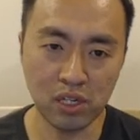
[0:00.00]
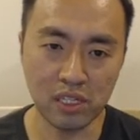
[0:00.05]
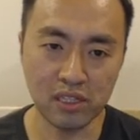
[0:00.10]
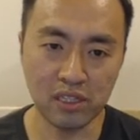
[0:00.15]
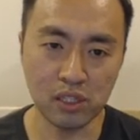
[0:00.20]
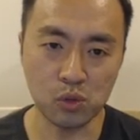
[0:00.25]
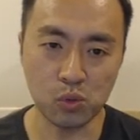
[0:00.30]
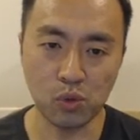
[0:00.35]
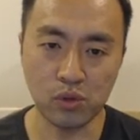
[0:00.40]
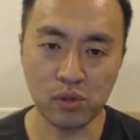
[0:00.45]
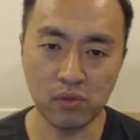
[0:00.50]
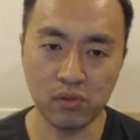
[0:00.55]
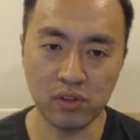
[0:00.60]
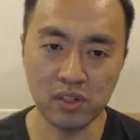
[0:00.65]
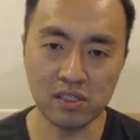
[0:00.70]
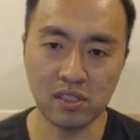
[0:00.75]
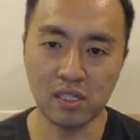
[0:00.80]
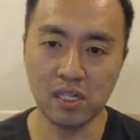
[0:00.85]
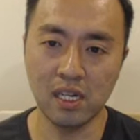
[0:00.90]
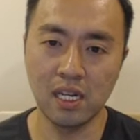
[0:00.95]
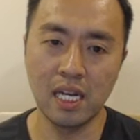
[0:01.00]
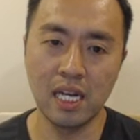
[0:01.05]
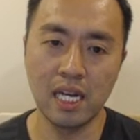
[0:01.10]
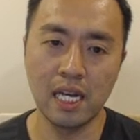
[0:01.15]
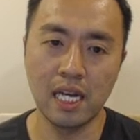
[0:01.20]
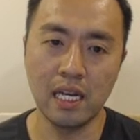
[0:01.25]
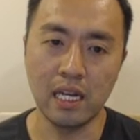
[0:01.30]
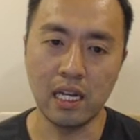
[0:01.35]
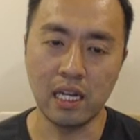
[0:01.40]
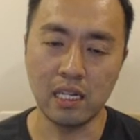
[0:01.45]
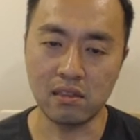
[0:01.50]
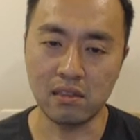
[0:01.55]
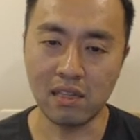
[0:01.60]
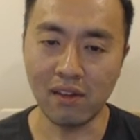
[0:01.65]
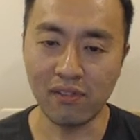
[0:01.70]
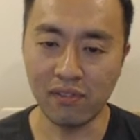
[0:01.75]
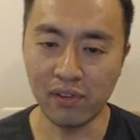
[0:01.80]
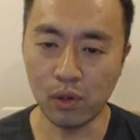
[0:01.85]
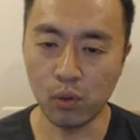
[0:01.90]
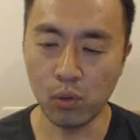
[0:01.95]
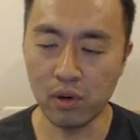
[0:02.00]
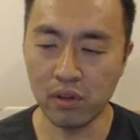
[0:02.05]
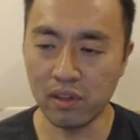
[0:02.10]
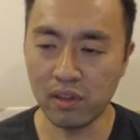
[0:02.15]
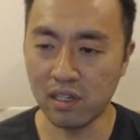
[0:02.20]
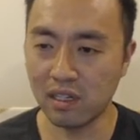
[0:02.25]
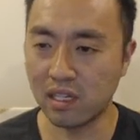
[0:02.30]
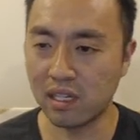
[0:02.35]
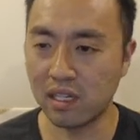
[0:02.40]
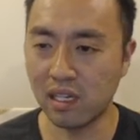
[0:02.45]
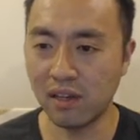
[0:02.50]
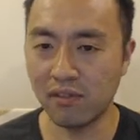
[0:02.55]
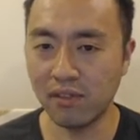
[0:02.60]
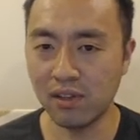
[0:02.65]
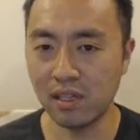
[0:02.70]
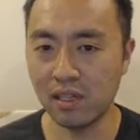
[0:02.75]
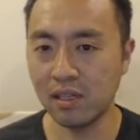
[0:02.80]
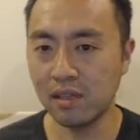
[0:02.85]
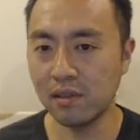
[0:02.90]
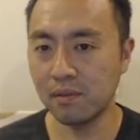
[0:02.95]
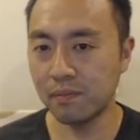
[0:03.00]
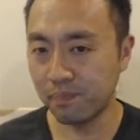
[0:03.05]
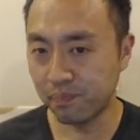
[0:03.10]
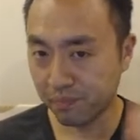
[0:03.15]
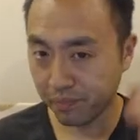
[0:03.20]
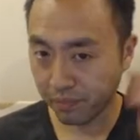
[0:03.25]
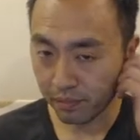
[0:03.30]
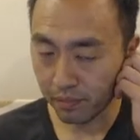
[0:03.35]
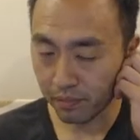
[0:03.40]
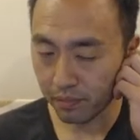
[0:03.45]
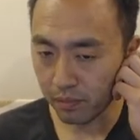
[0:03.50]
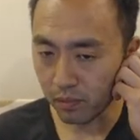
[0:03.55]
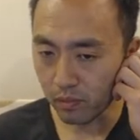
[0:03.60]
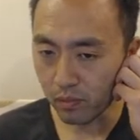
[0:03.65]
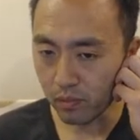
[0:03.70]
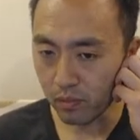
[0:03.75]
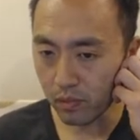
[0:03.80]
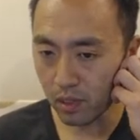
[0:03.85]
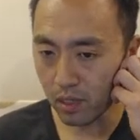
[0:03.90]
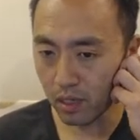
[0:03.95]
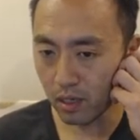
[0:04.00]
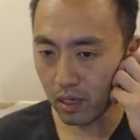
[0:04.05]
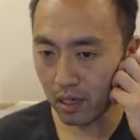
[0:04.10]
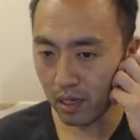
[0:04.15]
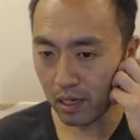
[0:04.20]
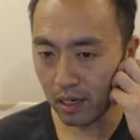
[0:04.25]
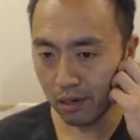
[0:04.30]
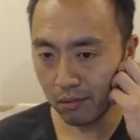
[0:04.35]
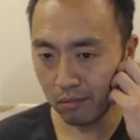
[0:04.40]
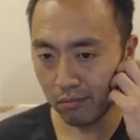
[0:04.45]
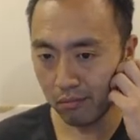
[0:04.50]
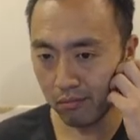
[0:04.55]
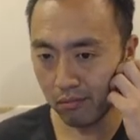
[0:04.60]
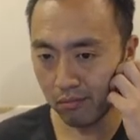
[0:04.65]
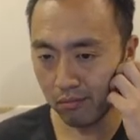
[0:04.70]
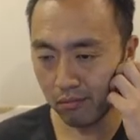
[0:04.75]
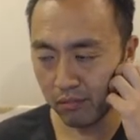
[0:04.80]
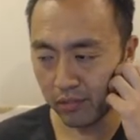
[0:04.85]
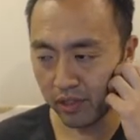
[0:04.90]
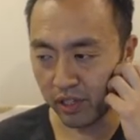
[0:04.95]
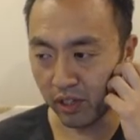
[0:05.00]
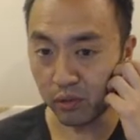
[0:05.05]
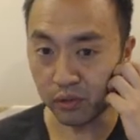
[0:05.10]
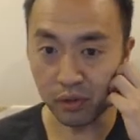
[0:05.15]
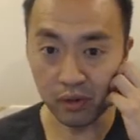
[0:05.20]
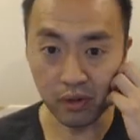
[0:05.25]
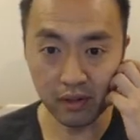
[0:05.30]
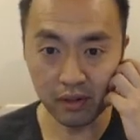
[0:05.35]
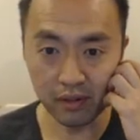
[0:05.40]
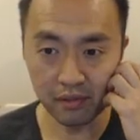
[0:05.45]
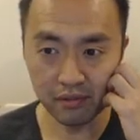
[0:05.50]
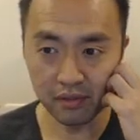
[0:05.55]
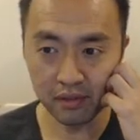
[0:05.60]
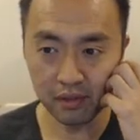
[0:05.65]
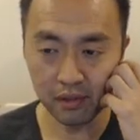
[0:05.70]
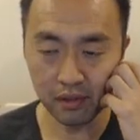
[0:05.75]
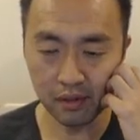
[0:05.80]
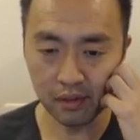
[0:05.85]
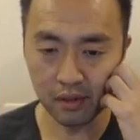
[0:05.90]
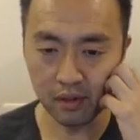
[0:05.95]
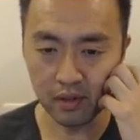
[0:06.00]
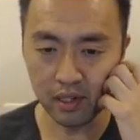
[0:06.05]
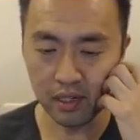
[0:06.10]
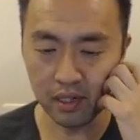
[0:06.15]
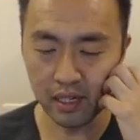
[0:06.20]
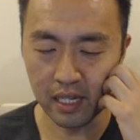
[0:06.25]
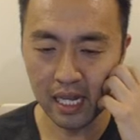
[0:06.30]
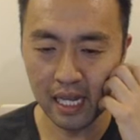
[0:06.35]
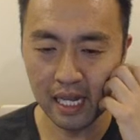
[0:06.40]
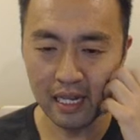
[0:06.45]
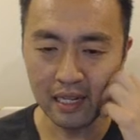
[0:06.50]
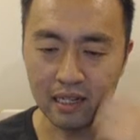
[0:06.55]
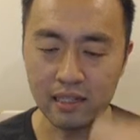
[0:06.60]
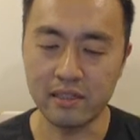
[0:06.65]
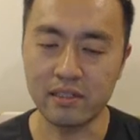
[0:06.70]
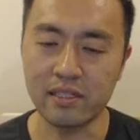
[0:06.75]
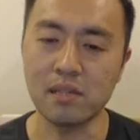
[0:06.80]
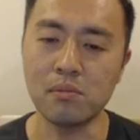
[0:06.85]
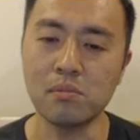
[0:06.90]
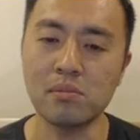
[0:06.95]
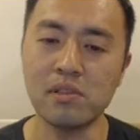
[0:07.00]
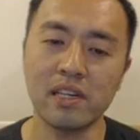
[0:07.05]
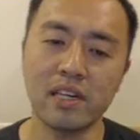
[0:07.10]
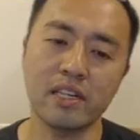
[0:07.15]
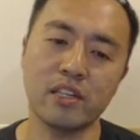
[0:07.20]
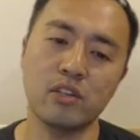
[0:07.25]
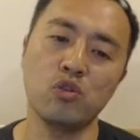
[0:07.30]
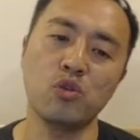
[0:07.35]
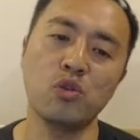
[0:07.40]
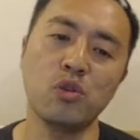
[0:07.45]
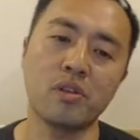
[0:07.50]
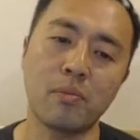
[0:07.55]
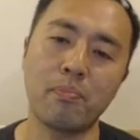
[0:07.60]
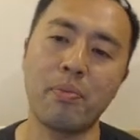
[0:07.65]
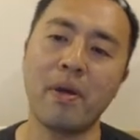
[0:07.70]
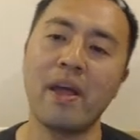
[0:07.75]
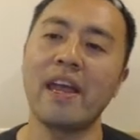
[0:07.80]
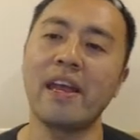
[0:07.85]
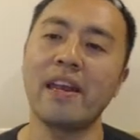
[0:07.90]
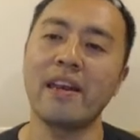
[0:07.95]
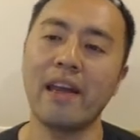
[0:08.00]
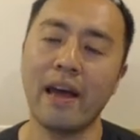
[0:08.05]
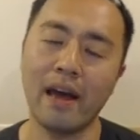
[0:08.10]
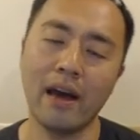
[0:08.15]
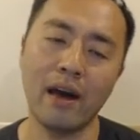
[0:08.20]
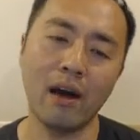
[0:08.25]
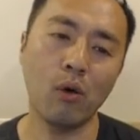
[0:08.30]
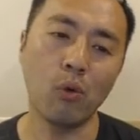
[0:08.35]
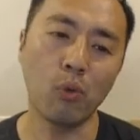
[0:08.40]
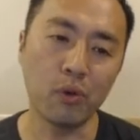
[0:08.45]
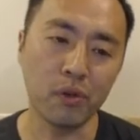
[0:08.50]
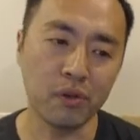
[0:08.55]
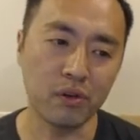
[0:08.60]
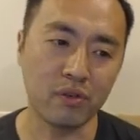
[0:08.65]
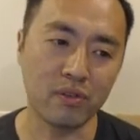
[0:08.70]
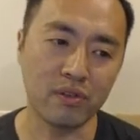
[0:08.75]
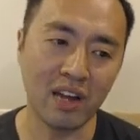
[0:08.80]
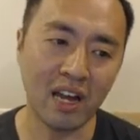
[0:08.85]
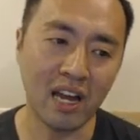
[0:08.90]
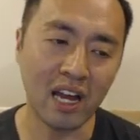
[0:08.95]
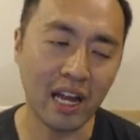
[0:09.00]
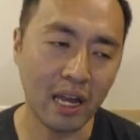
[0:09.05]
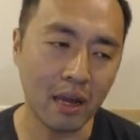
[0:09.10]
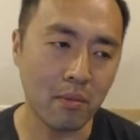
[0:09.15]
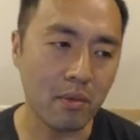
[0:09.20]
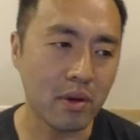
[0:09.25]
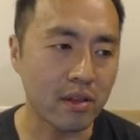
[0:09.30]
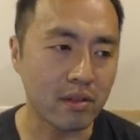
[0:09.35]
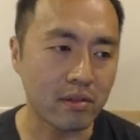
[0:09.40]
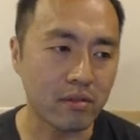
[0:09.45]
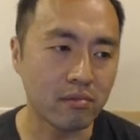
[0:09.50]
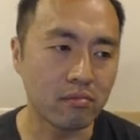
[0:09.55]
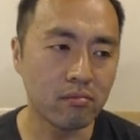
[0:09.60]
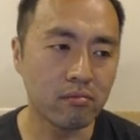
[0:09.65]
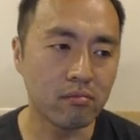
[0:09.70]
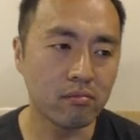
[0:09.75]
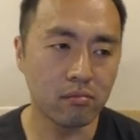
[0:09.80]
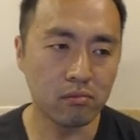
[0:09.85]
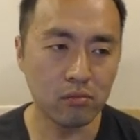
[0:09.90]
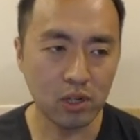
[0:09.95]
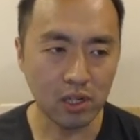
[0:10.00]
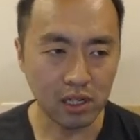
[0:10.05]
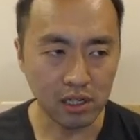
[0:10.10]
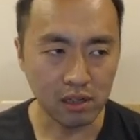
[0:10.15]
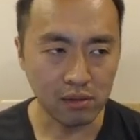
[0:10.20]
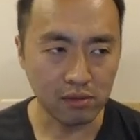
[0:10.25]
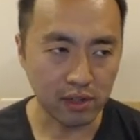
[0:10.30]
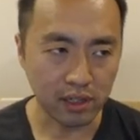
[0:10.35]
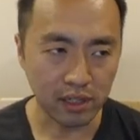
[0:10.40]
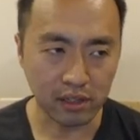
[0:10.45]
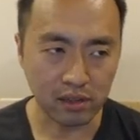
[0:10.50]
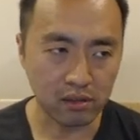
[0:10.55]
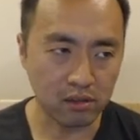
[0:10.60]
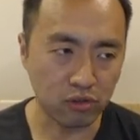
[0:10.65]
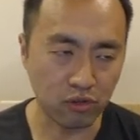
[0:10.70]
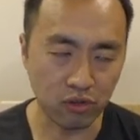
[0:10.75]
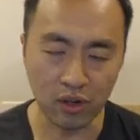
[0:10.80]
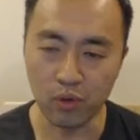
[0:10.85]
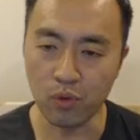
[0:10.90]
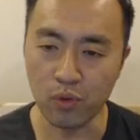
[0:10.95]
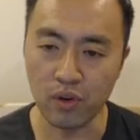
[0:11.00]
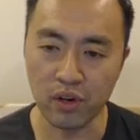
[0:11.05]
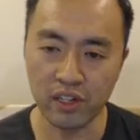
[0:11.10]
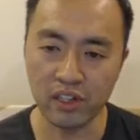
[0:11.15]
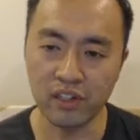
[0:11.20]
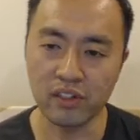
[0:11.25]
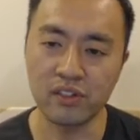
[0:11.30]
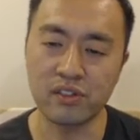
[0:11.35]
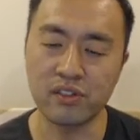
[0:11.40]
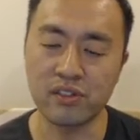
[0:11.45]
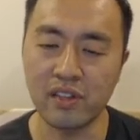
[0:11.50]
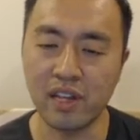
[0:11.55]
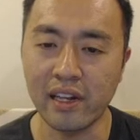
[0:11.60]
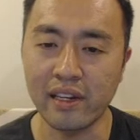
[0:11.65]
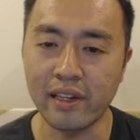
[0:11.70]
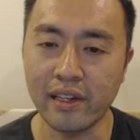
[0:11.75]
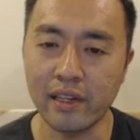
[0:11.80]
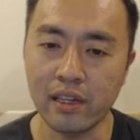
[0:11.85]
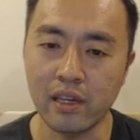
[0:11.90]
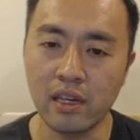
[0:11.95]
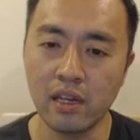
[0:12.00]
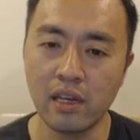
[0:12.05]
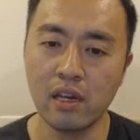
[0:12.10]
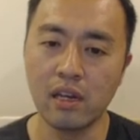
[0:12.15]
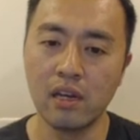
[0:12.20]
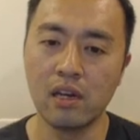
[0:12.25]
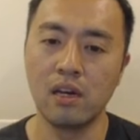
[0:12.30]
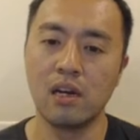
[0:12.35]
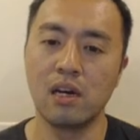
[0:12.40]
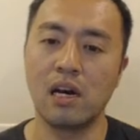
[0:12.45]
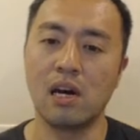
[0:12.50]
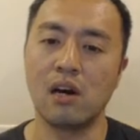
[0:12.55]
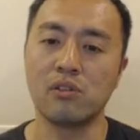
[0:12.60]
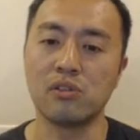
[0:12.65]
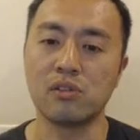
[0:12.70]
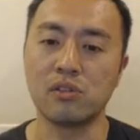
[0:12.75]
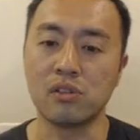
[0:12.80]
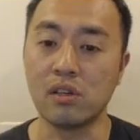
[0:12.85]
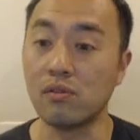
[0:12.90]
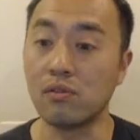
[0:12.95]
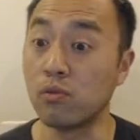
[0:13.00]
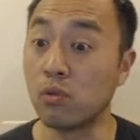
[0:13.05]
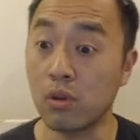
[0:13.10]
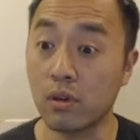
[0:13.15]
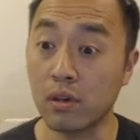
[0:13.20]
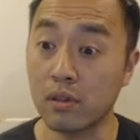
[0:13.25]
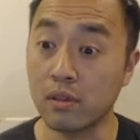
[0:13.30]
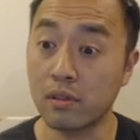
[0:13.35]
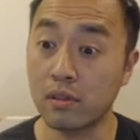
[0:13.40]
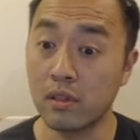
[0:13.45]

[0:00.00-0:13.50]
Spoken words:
it's worth the risk. It's definitely worth it given the alternative, right? It seems like you either pay now with your time and kind of like grunt work and understanding how this stuff works,